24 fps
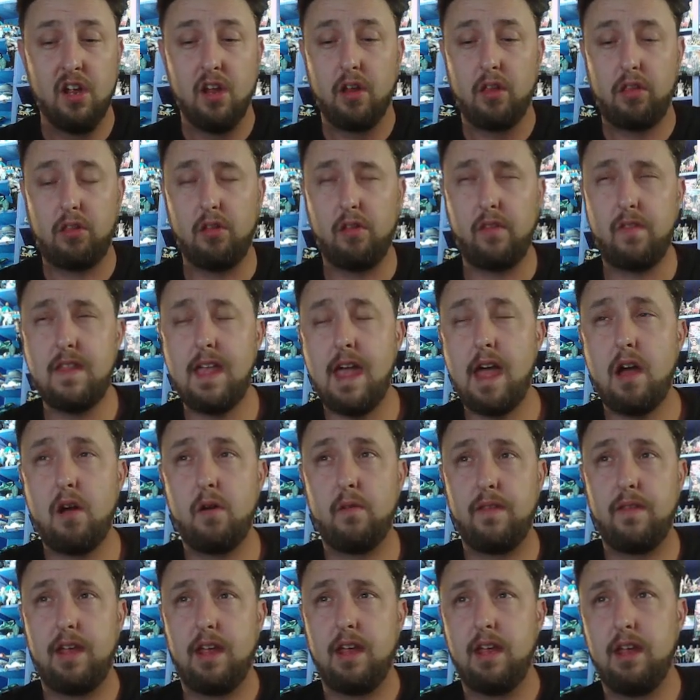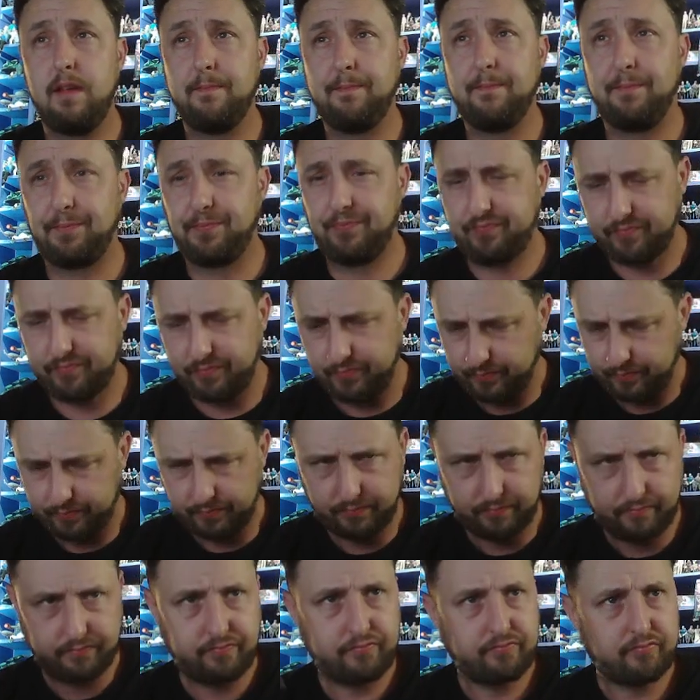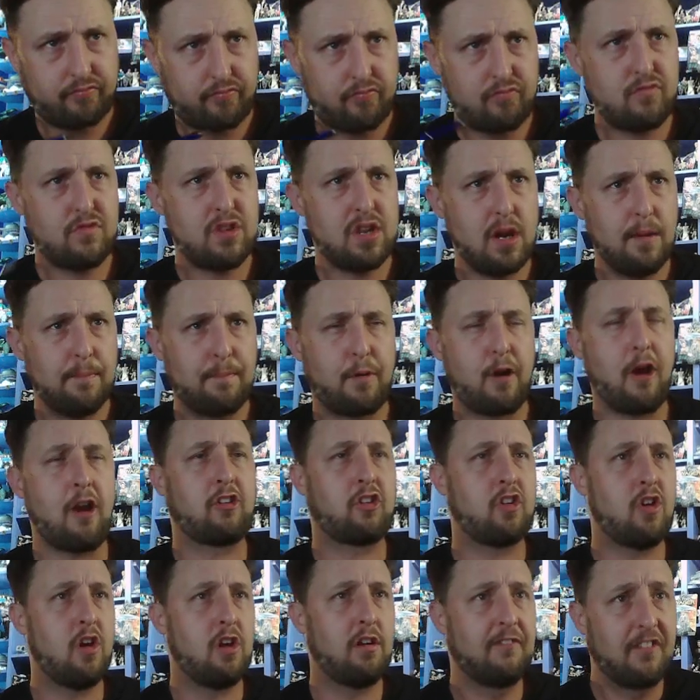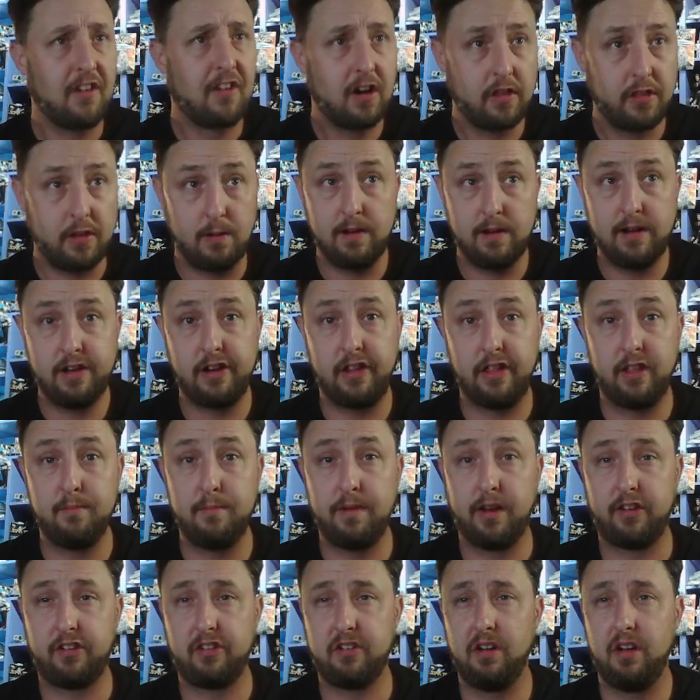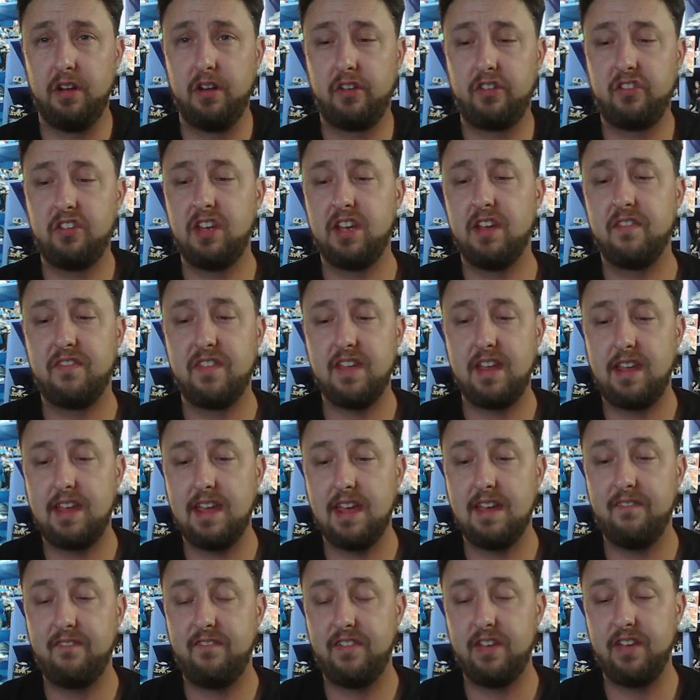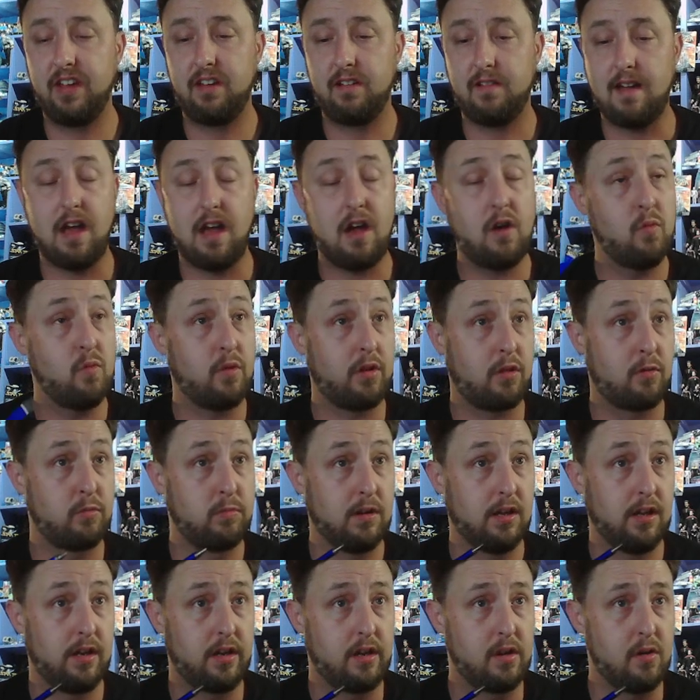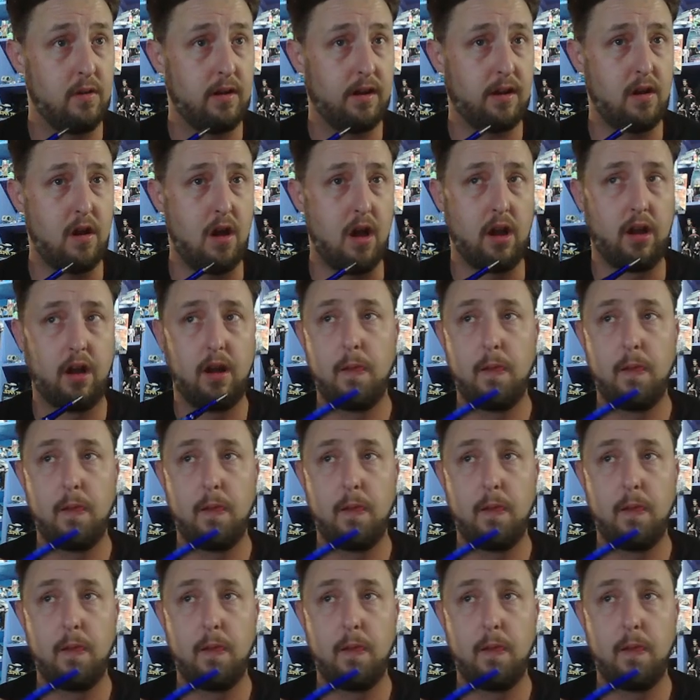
So now they press on further into the mystery to see if they can't figure out what's really going on.